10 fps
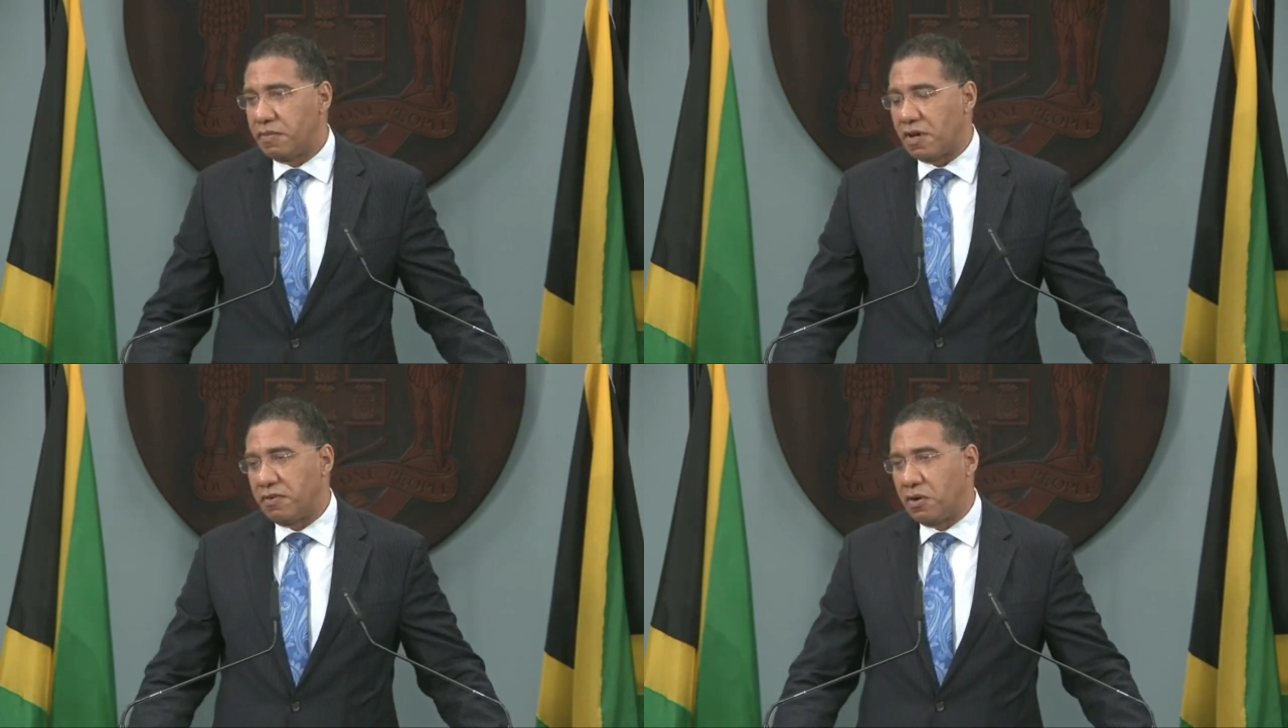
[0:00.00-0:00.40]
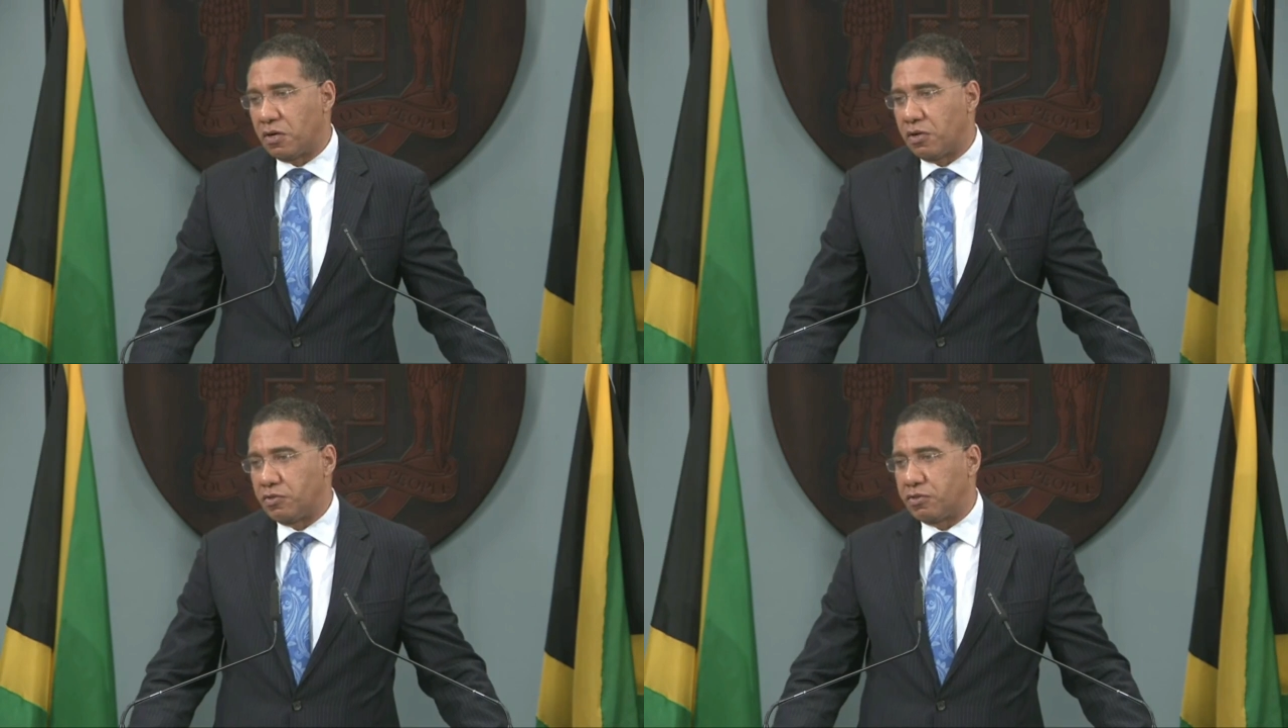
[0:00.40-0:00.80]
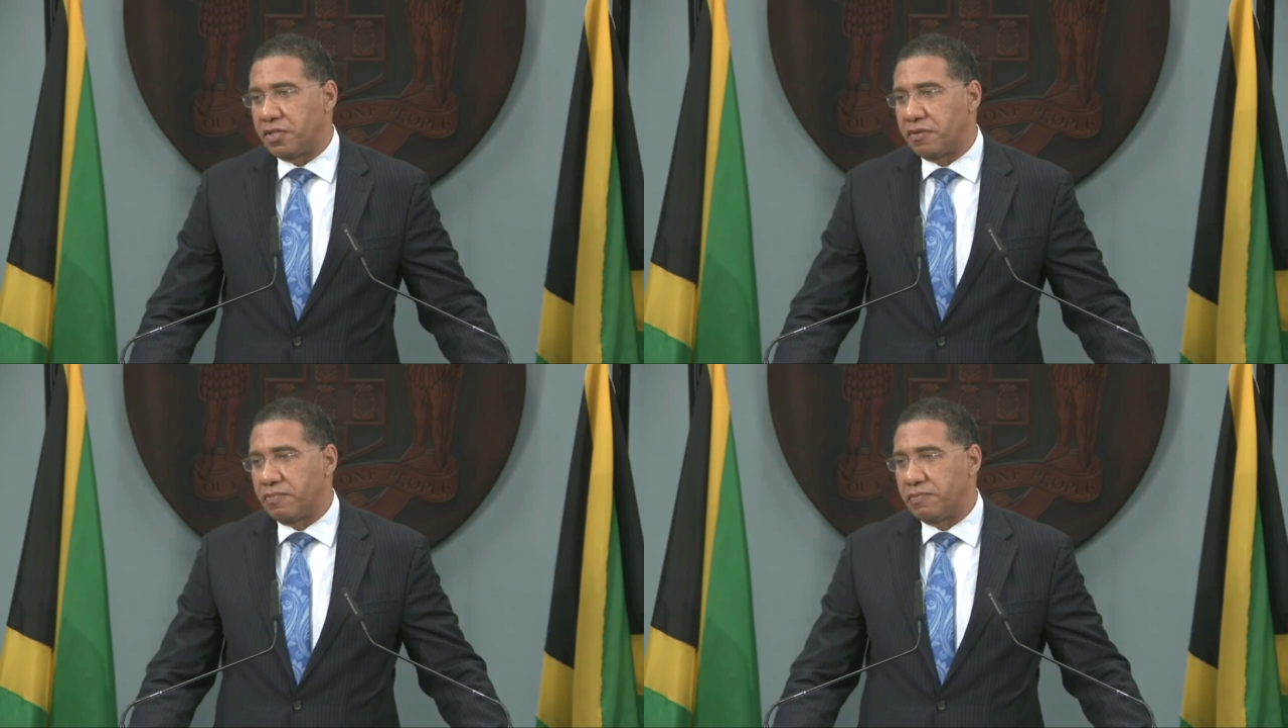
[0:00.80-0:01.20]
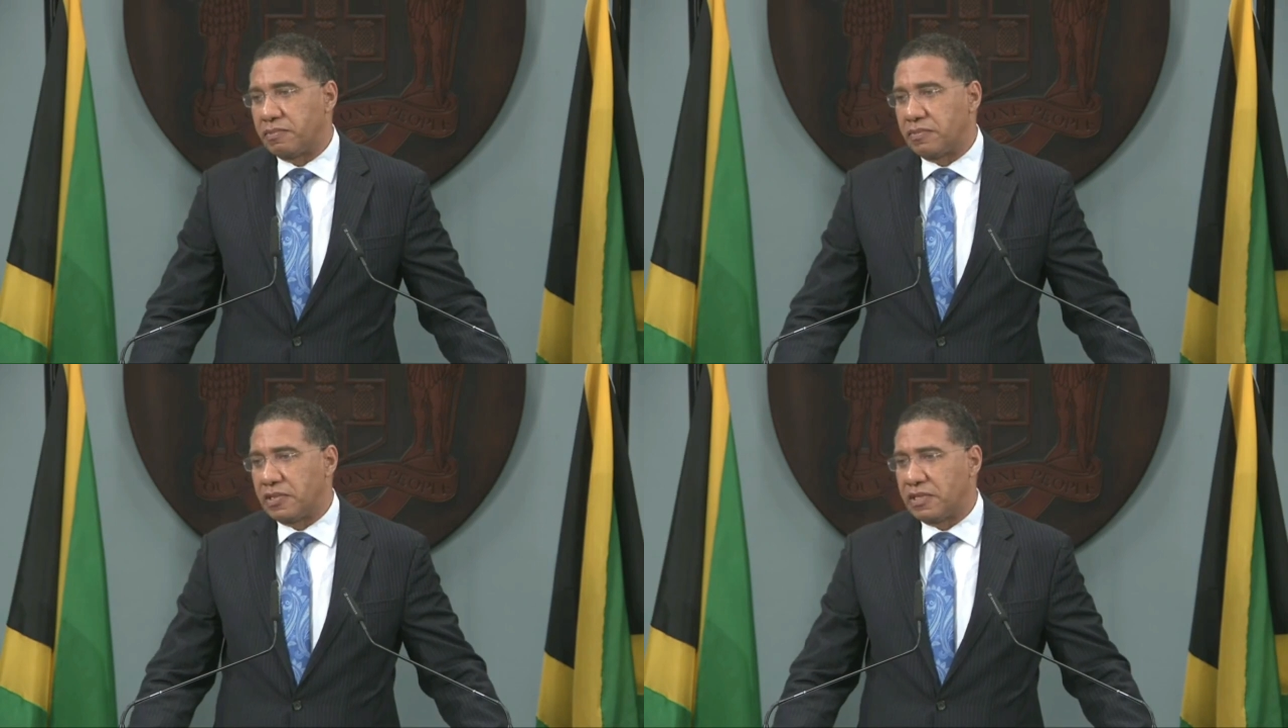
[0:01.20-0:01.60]
of our country,
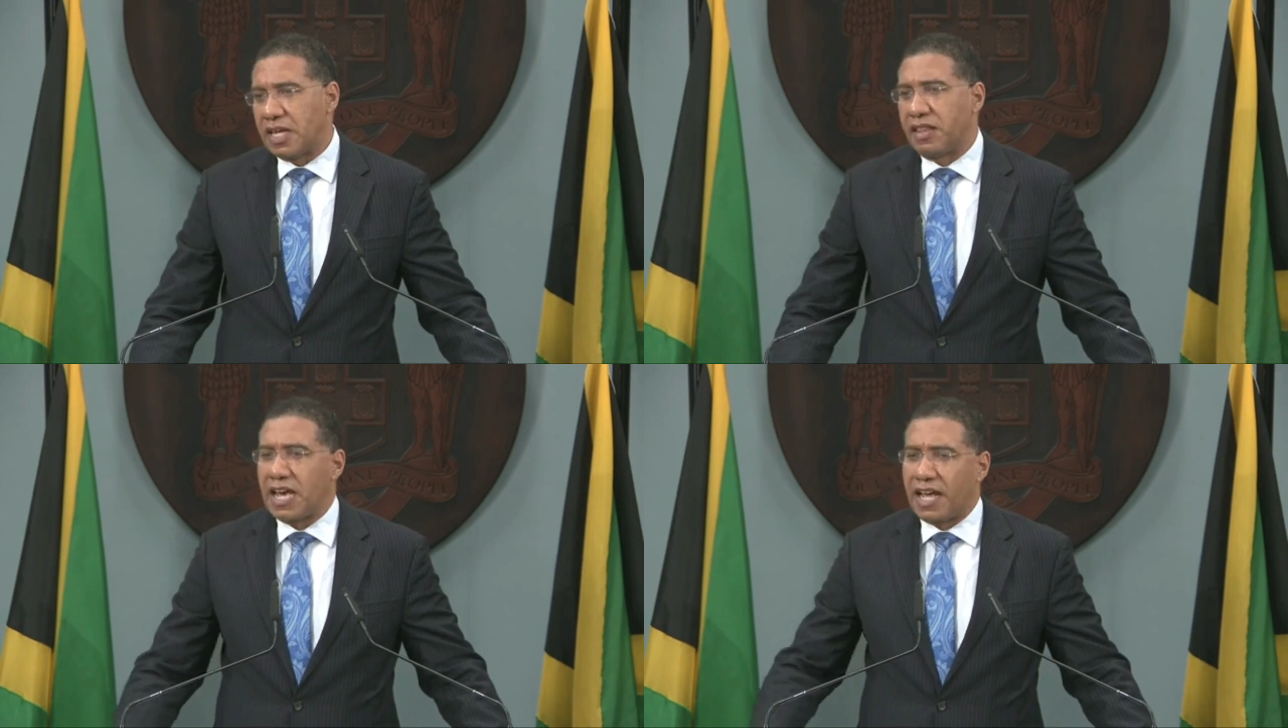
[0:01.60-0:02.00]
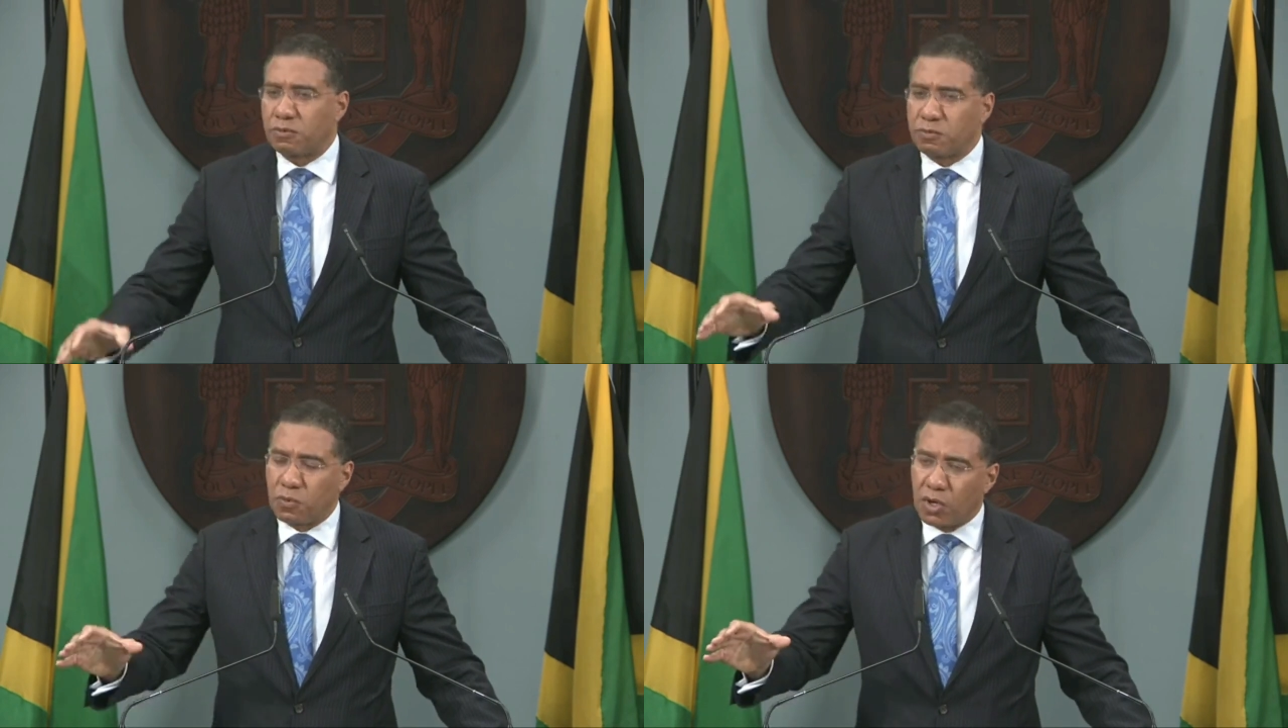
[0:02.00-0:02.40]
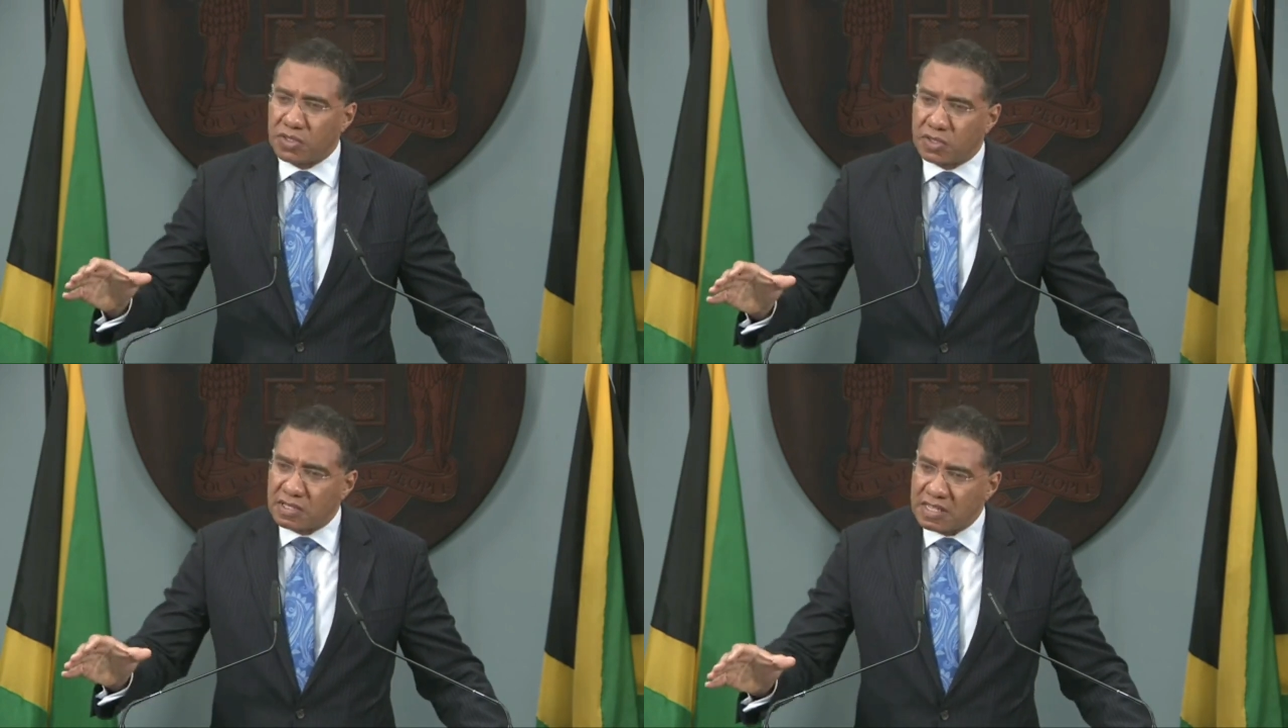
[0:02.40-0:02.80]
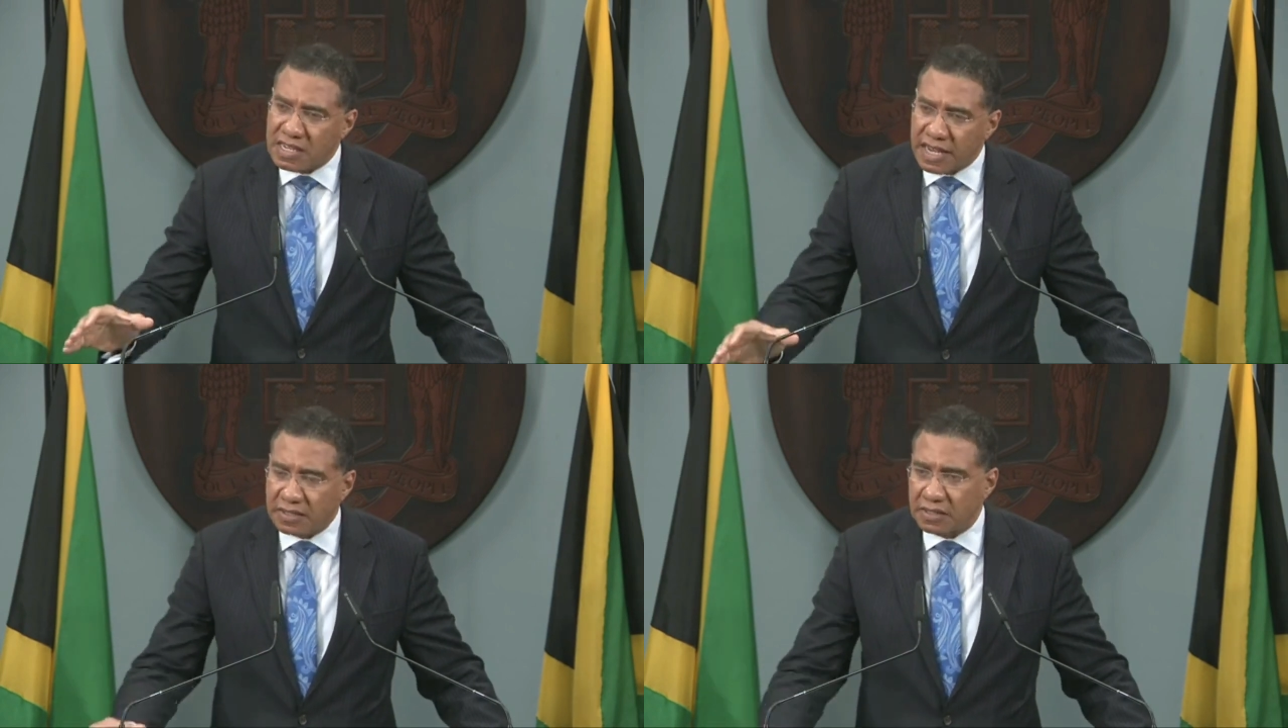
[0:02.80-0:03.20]
that was
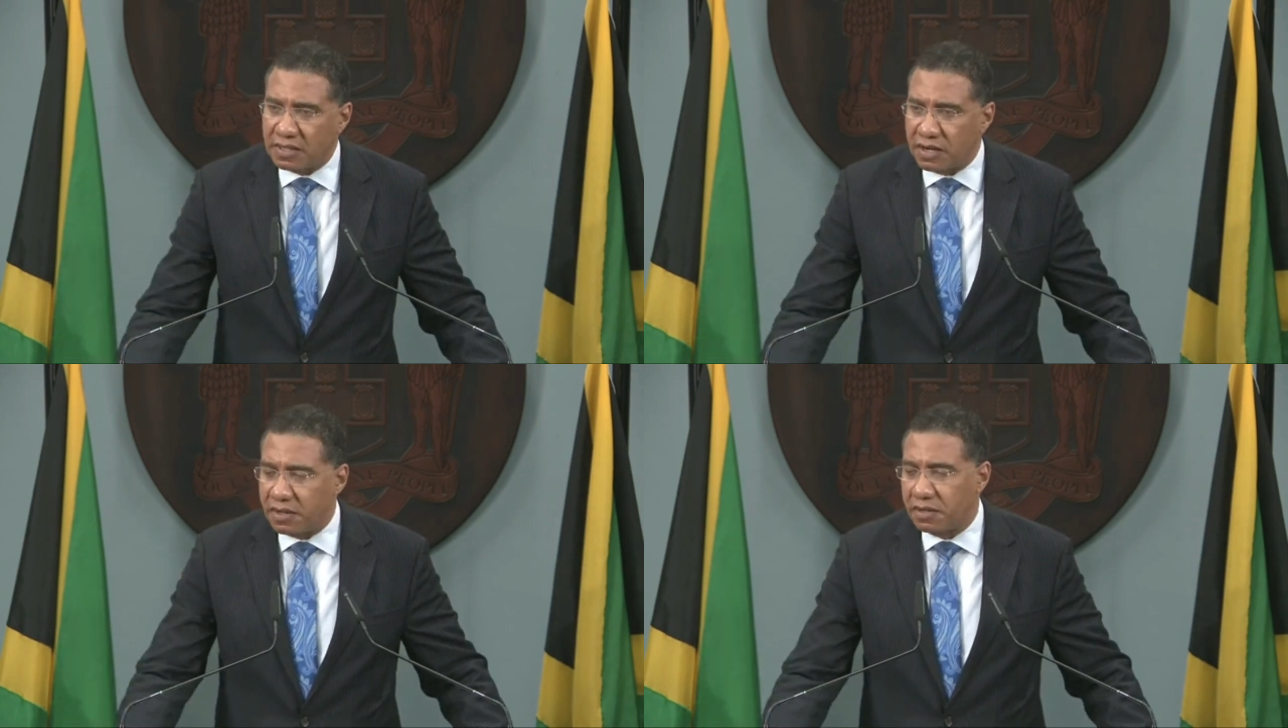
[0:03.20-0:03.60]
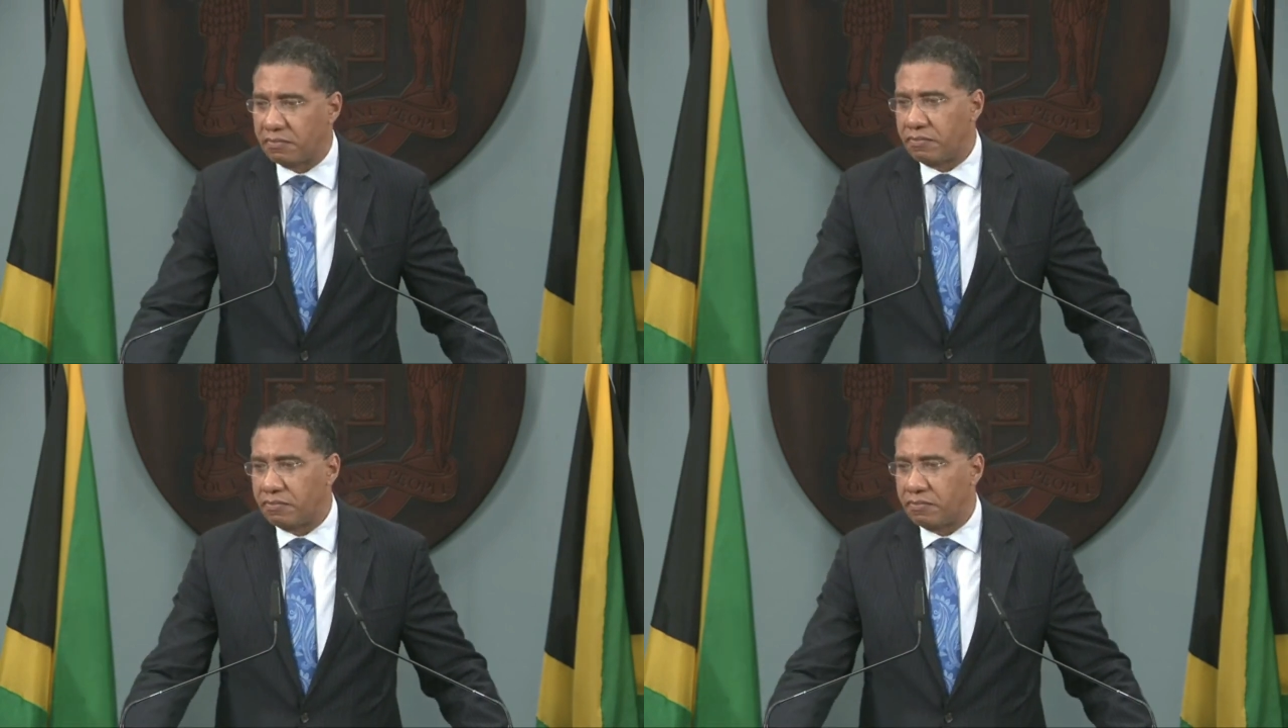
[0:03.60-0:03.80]
necessary